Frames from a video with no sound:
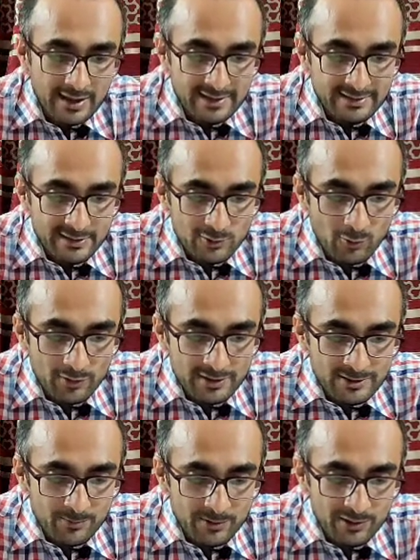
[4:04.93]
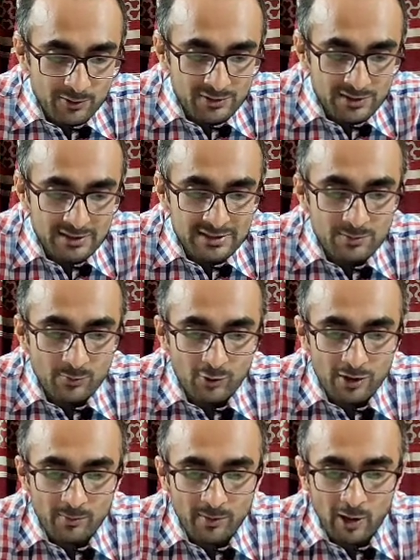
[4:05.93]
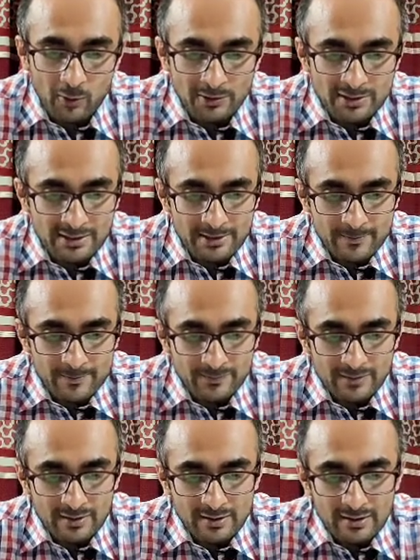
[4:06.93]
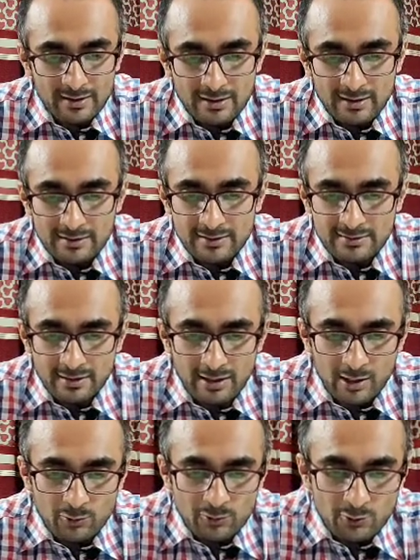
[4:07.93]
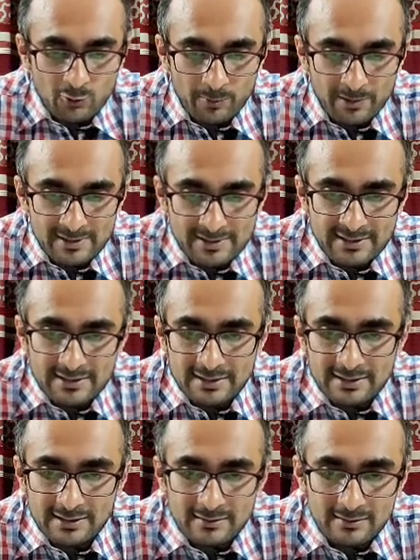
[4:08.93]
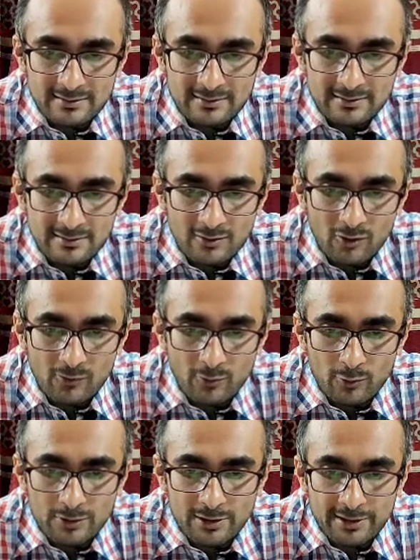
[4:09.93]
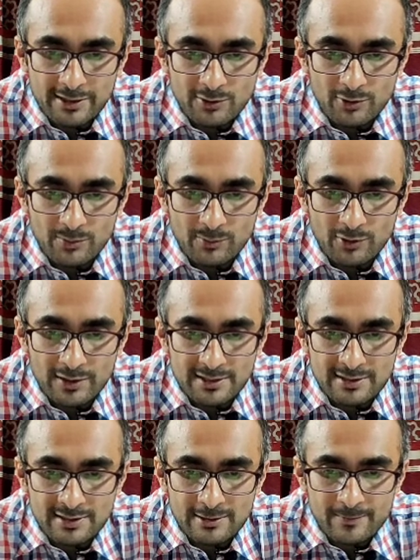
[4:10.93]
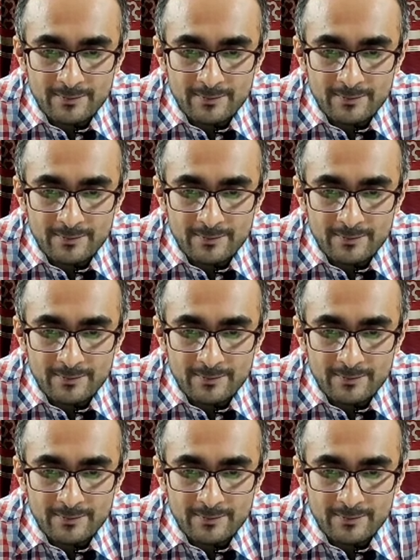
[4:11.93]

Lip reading: Acetone is produced in a small amount, is around 2% of all the ketone bodies,